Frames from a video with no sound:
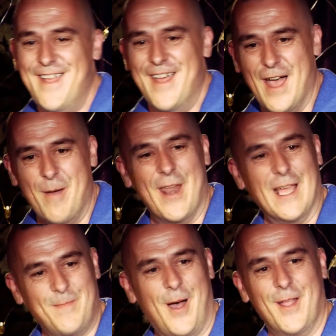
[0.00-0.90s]
but
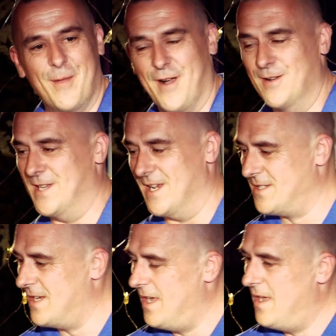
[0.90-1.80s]
that's part of the
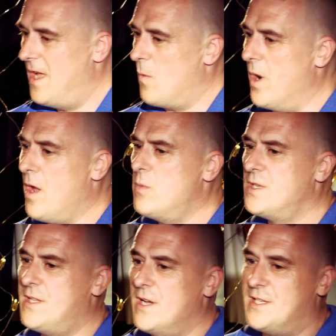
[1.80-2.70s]
process. When I
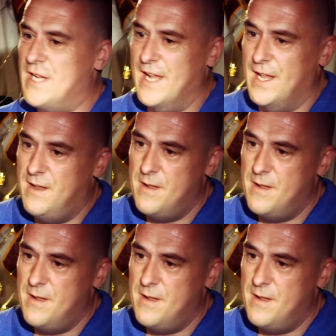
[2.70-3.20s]
was 13,